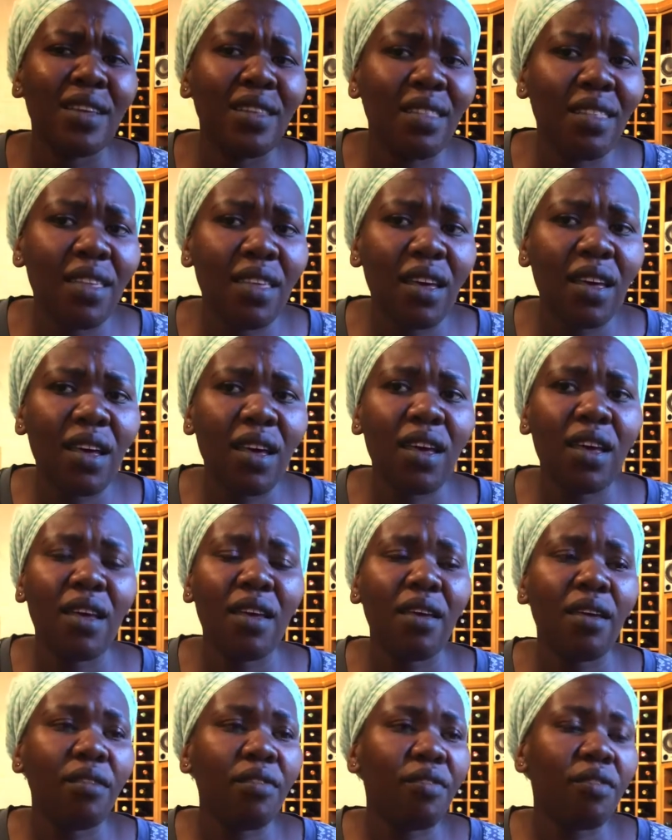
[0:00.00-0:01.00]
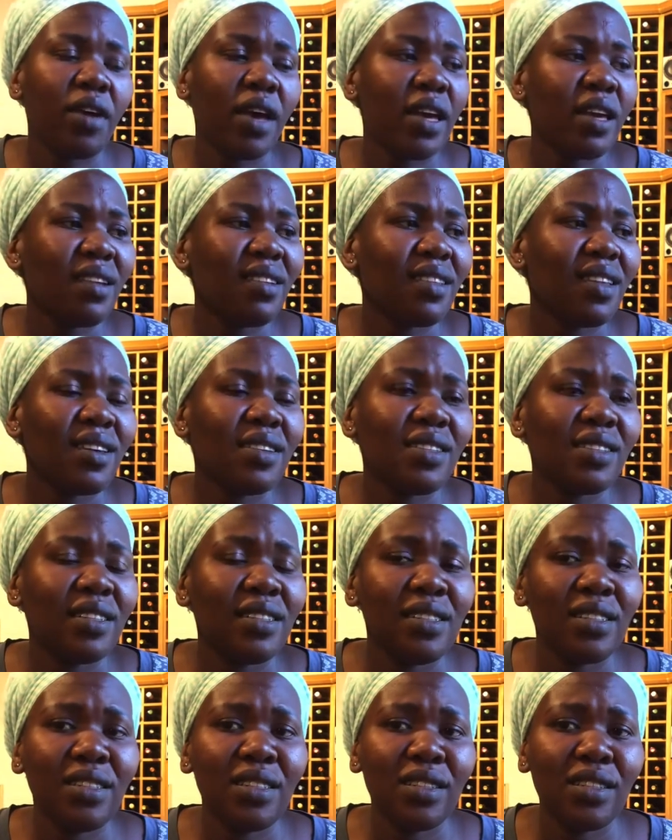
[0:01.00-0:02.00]
think if we are in that
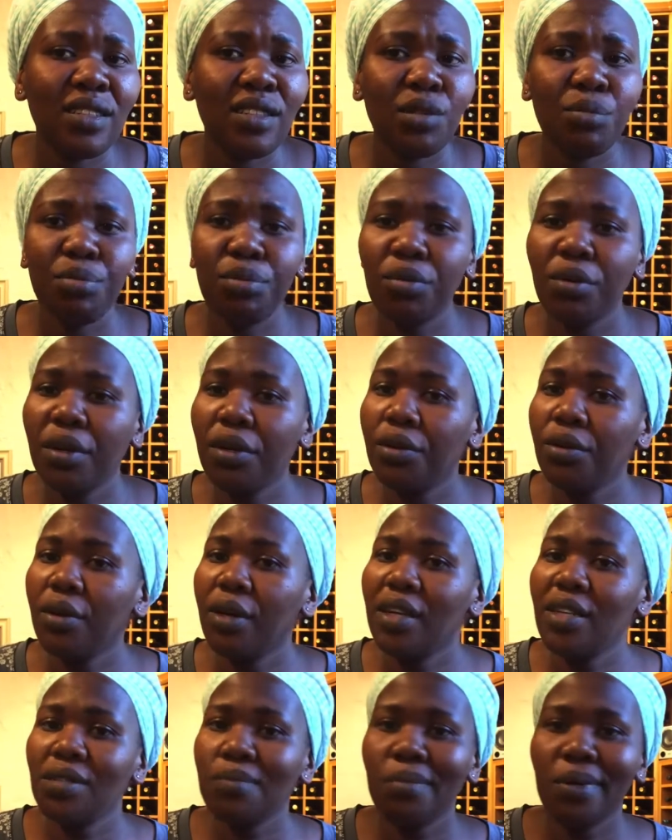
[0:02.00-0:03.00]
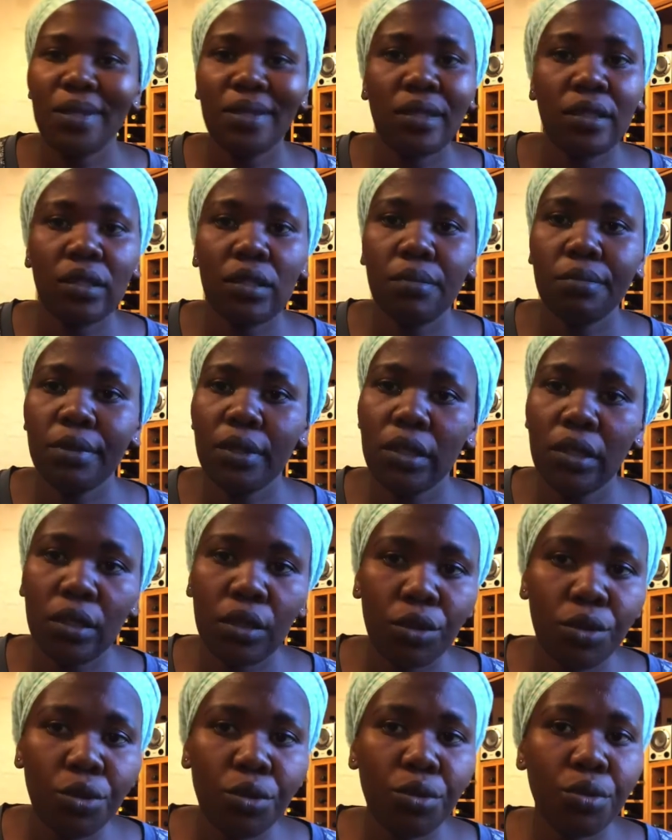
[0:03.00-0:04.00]
relationship where your husband is
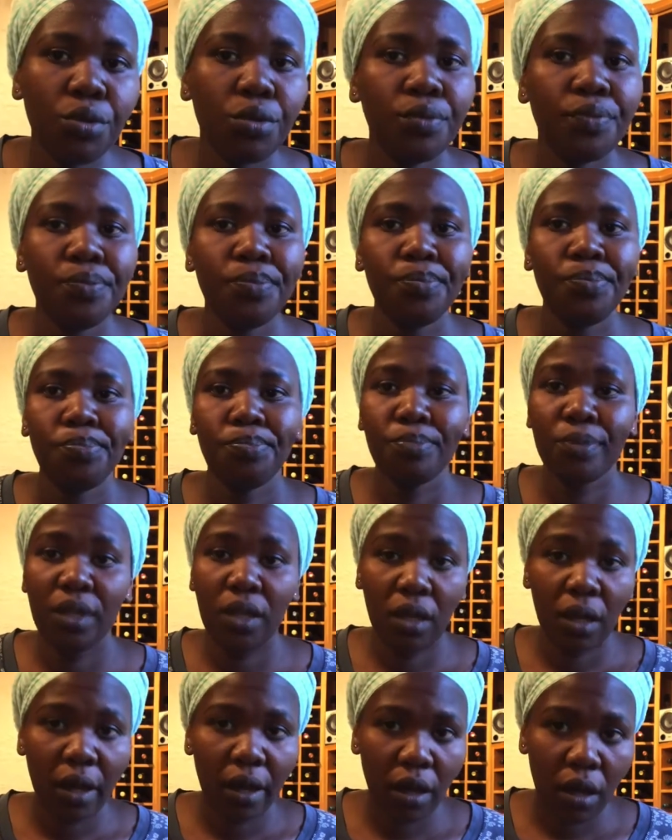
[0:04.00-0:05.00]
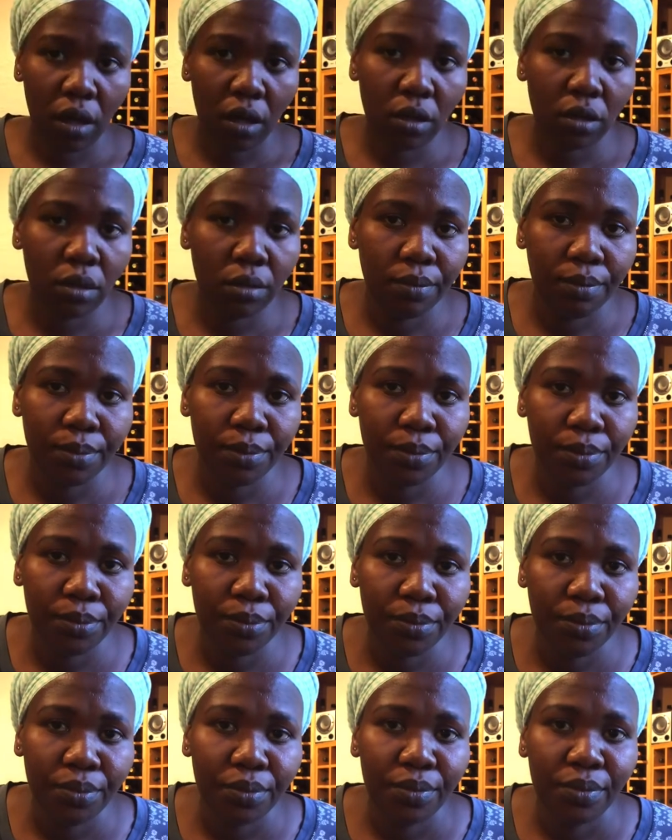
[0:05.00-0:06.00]
beating you, girl,
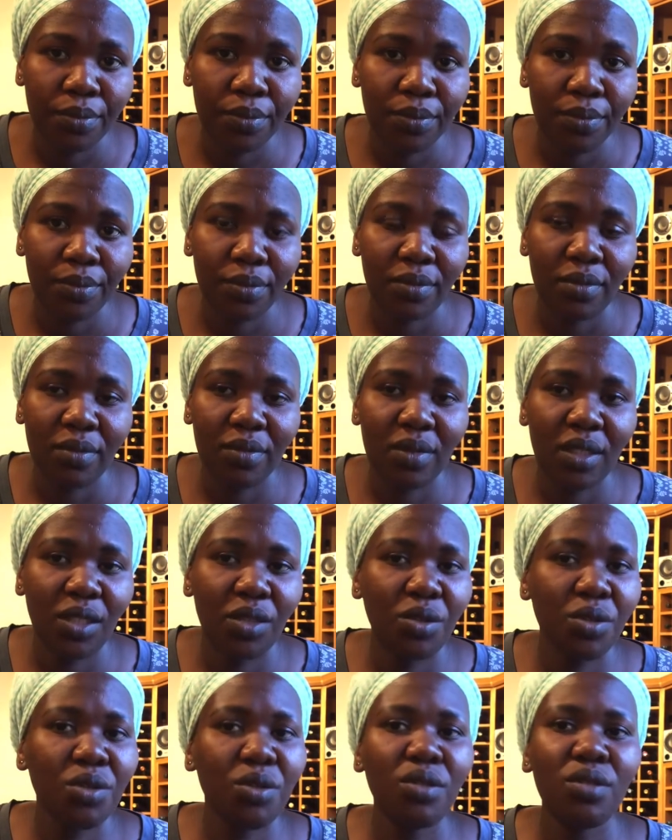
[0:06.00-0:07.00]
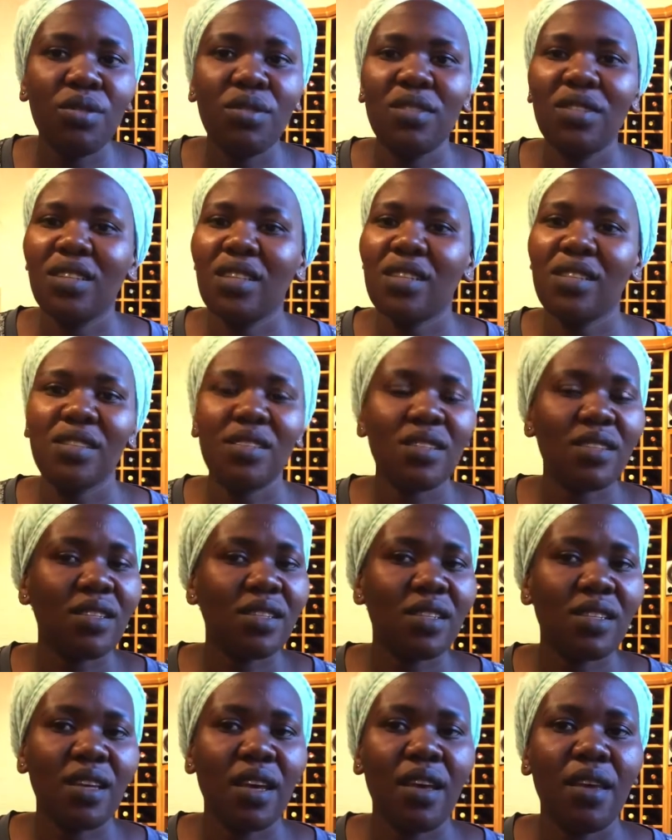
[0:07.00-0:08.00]
you shouldn't just
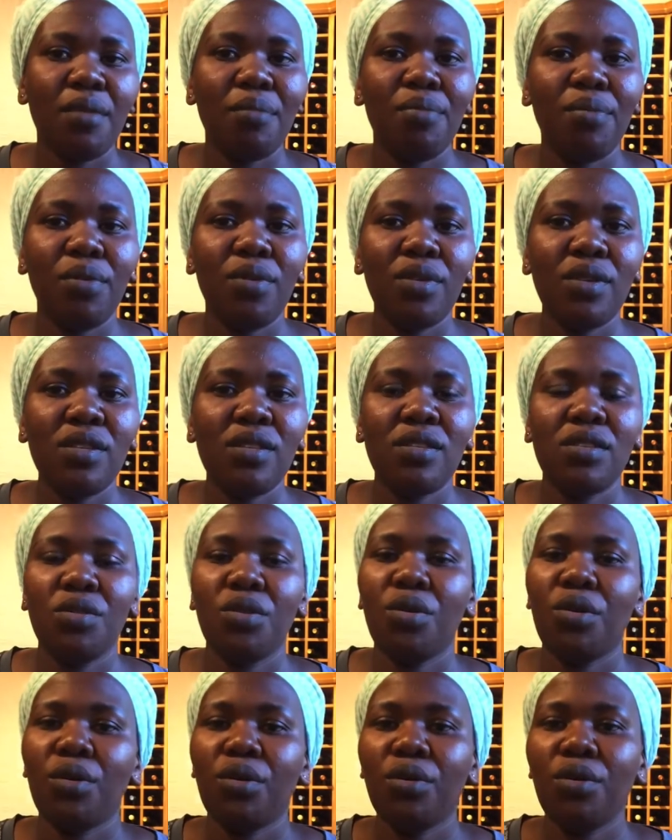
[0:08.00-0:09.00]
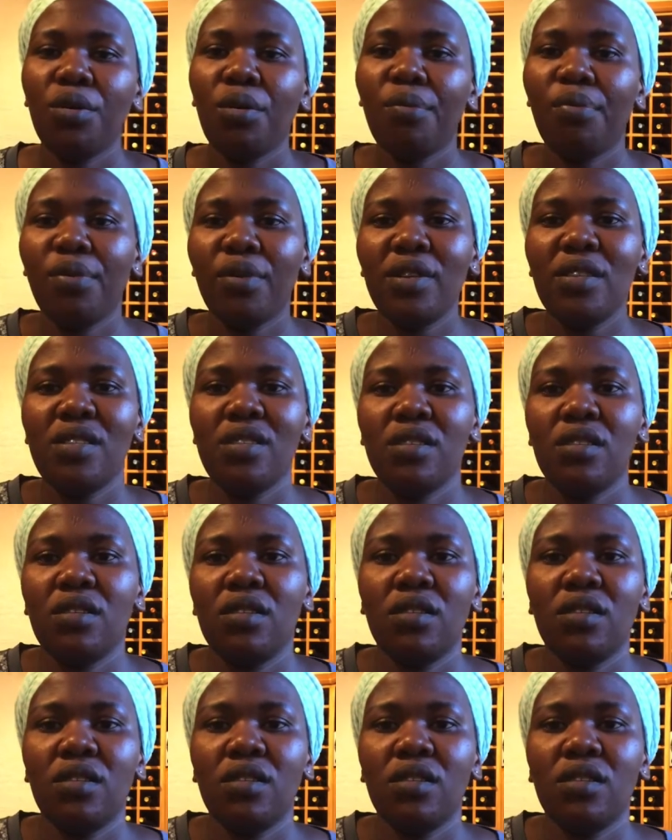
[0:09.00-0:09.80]
stay, because your body,